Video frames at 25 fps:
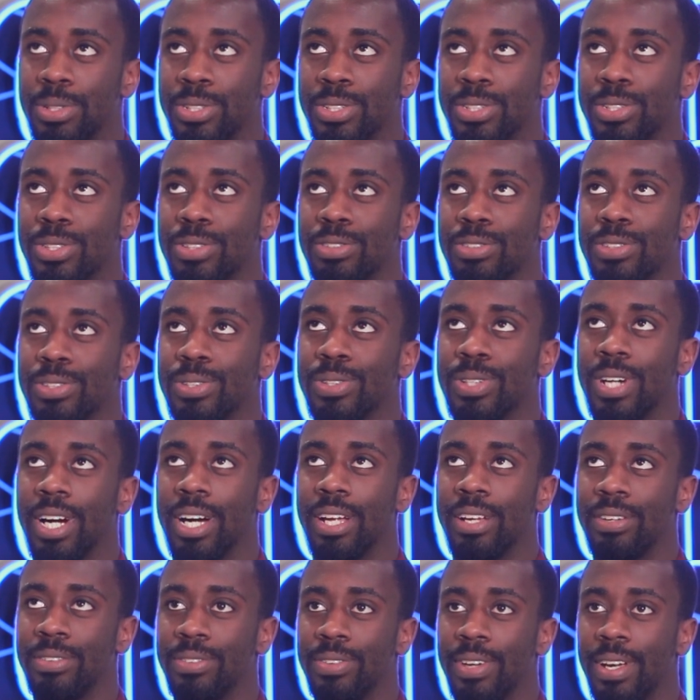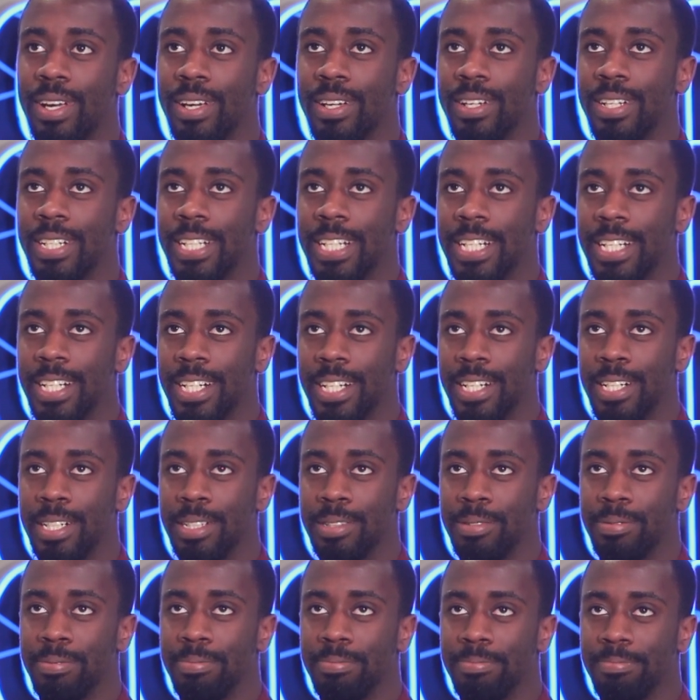historical kind of,
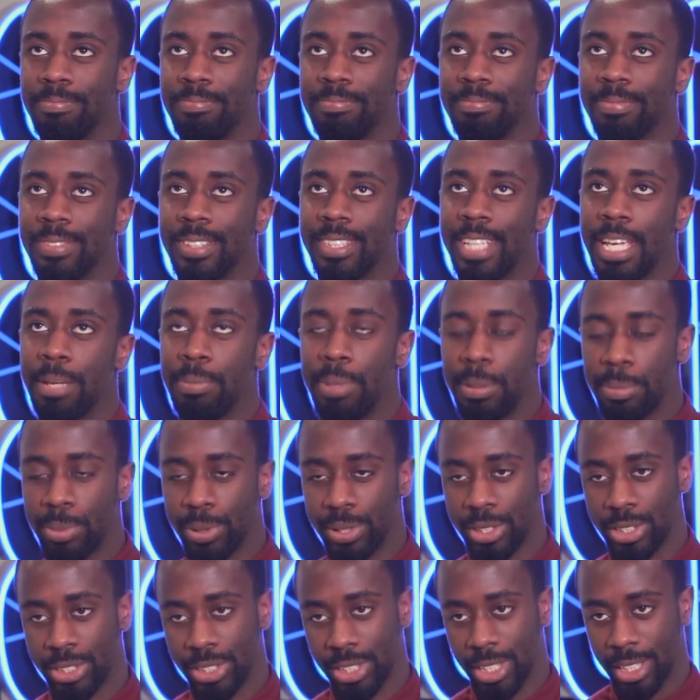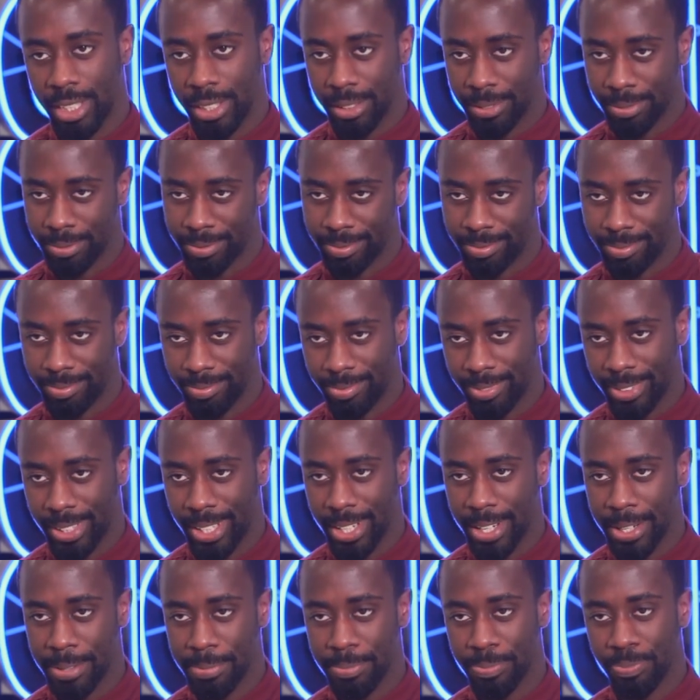take people on the journey. Yeah.
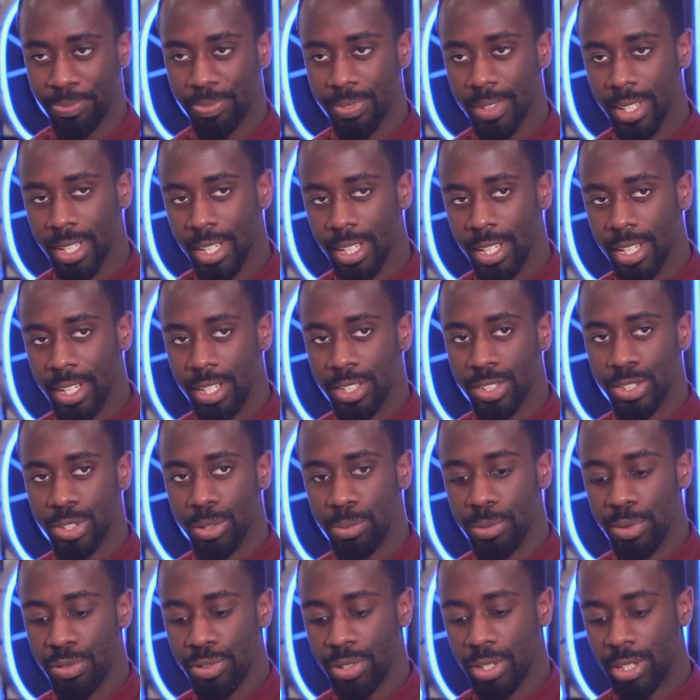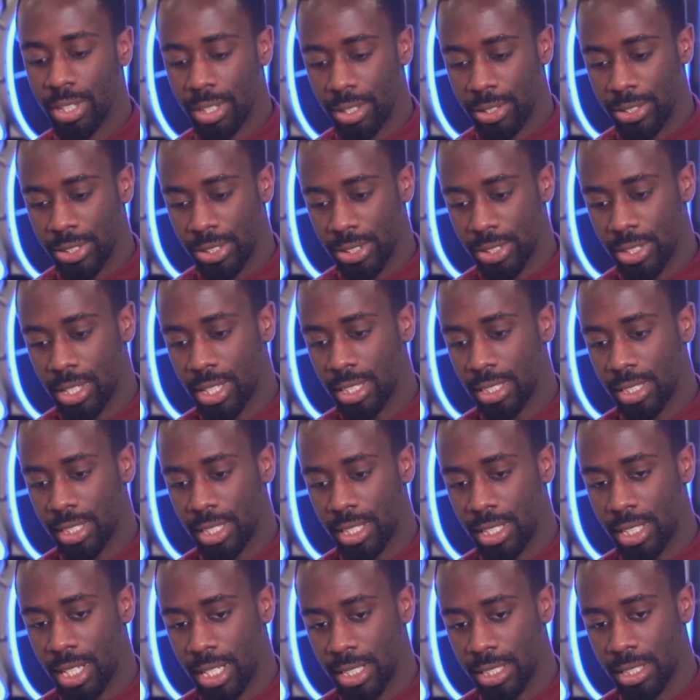You know? So Mefiri Ghana
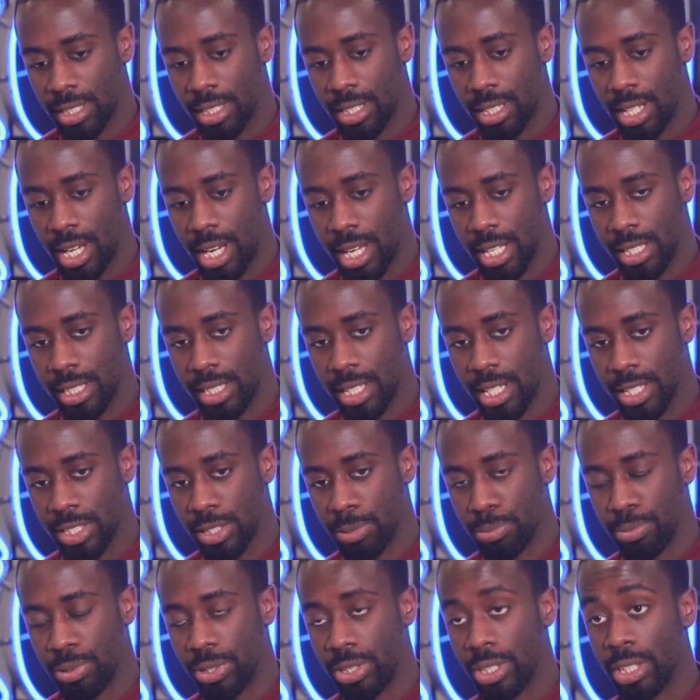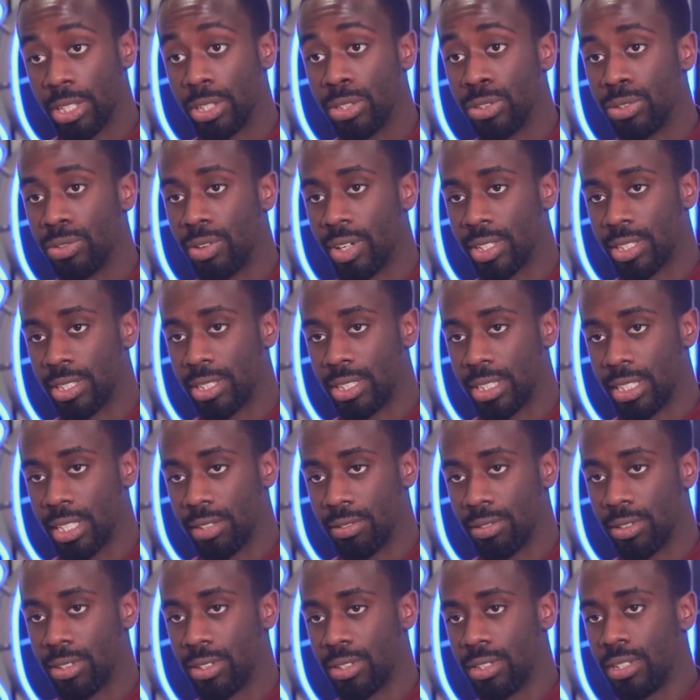started as an idea, as a project in
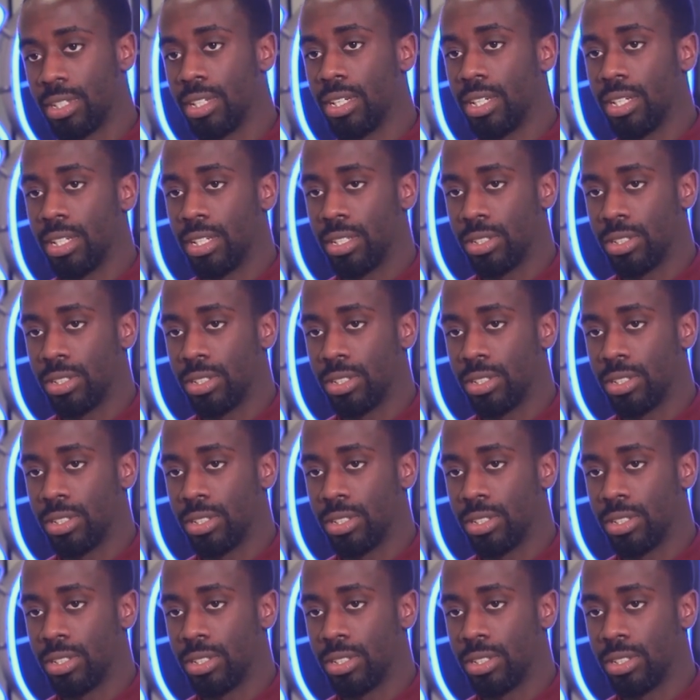2007.